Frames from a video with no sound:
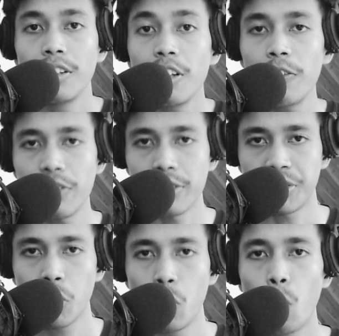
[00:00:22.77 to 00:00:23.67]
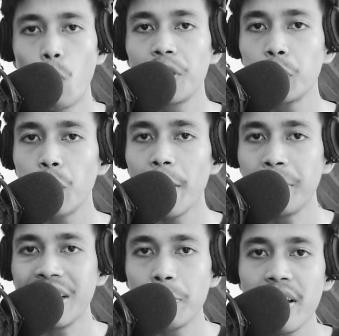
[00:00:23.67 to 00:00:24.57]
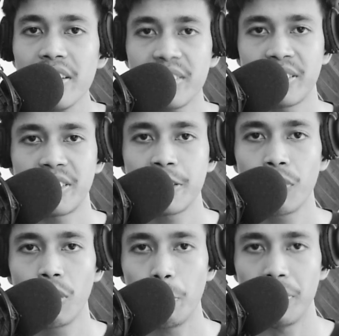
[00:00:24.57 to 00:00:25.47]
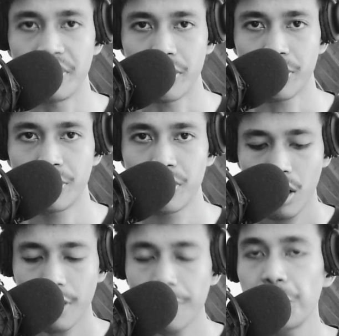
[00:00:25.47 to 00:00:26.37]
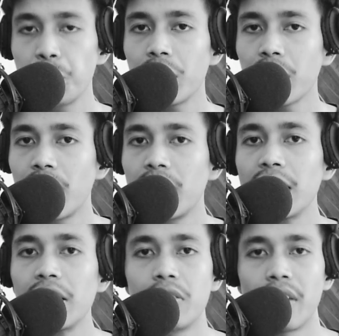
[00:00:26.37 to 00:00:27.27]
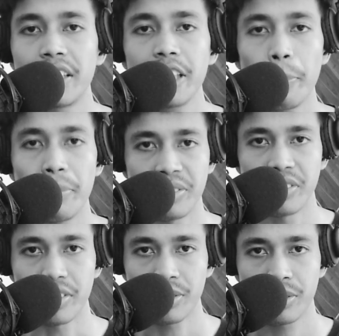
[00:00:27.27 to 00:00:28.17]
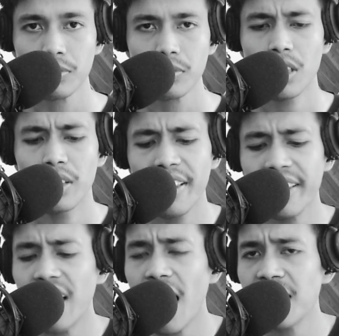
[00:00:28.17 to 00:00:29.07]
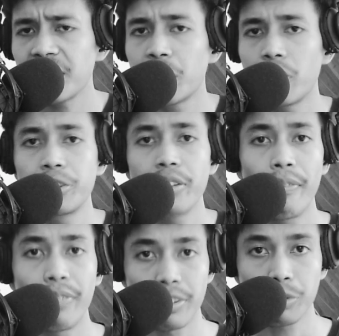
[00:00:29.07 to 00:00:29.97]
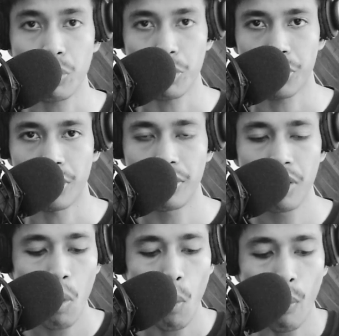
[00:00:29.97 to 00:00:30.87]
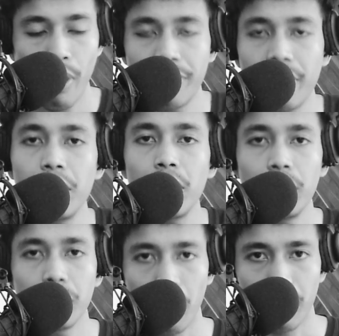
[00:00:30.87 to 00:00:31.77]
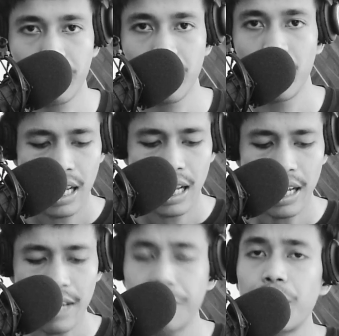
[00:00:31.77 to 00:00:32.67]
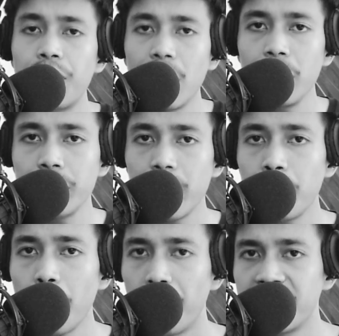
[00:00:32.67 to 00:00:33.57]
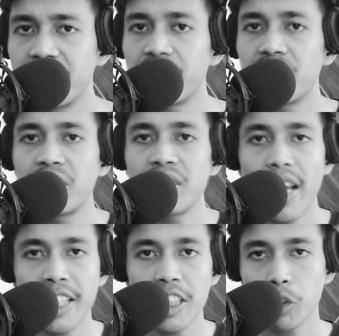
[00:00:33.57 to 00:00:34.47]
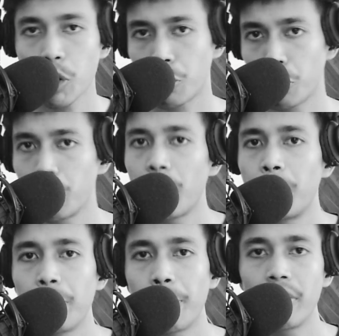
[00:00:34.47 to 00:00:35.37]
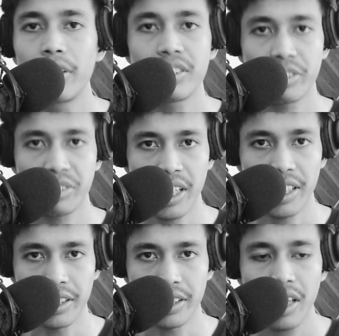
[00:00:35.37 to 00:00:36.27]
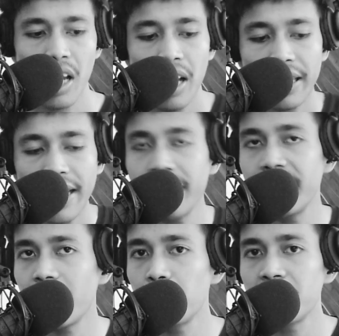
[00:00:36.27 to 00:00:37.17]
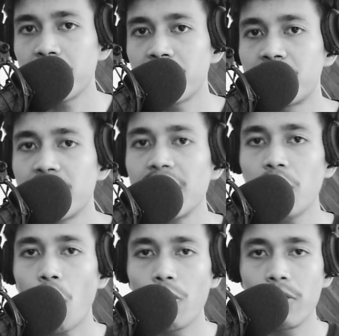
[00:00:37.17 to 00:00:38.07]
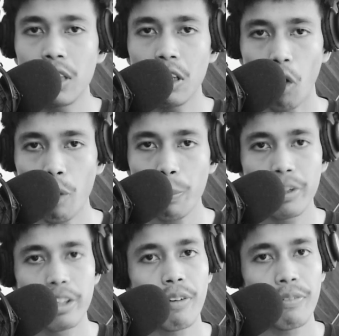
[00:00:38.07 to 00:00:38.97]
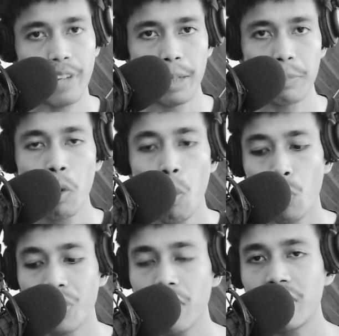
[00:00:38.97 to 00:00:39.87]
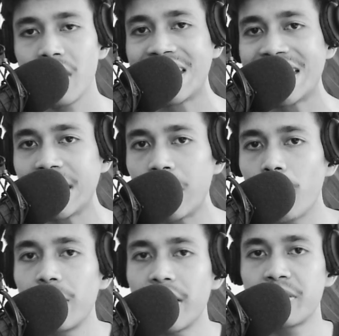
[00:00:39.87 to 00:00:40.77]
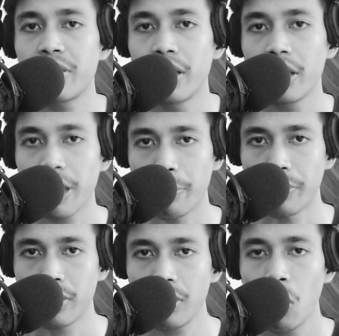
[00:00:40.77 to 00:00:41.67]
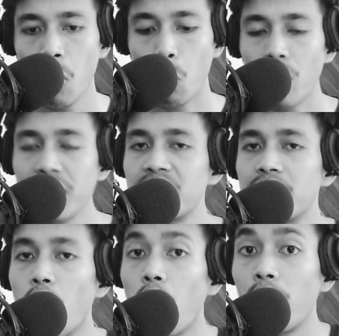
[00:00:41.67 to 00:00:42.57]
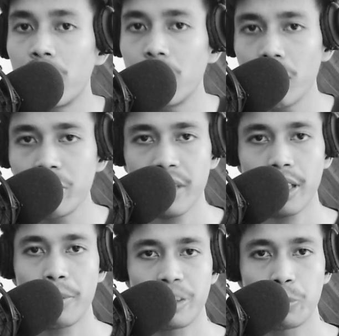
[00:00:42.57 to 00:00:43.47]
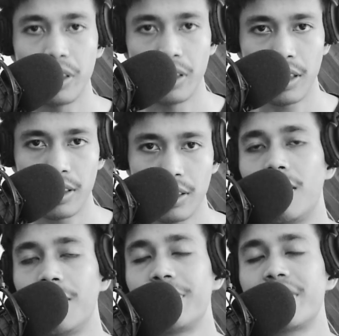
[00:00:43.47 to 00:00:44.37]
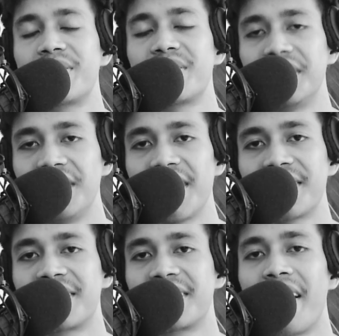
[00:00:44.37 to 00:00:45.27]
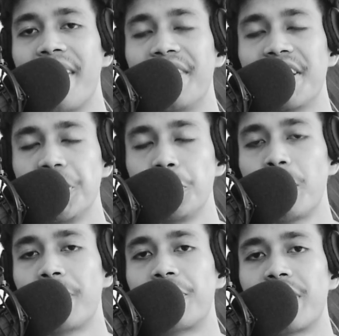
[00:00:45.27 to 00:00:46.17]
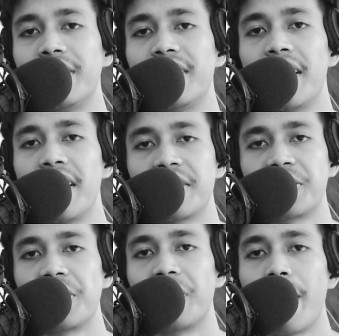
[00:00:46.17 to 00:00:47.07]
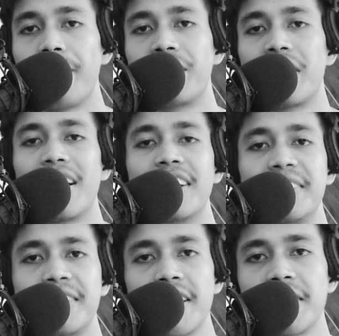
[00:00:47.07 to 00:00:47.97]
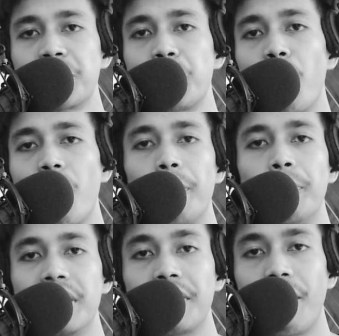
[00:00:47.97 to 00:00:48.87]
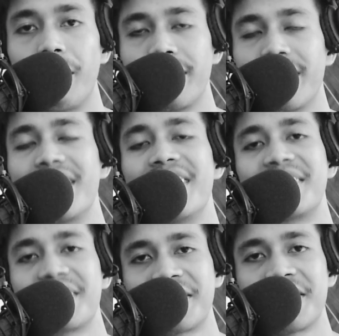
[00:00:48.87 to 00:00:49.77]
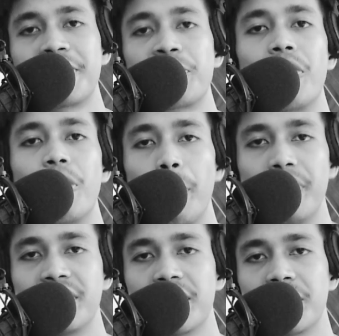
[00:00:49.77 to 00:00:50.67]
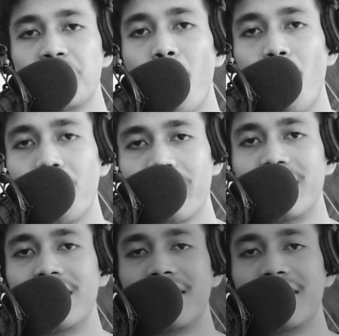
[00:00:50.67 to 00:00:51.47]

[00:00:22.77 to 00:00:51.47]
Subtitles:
Now first, what do I mean by a successful business? If you are currently running a business, then ask yourself this question: whether or not, if the value that my business is adding to a group of people in the society, can that be sustained over a long period of time without the need of an external capital once the overall setup has been done? If it is yes, then you, my friend, has arrived at the status quo of being called a successful business owner.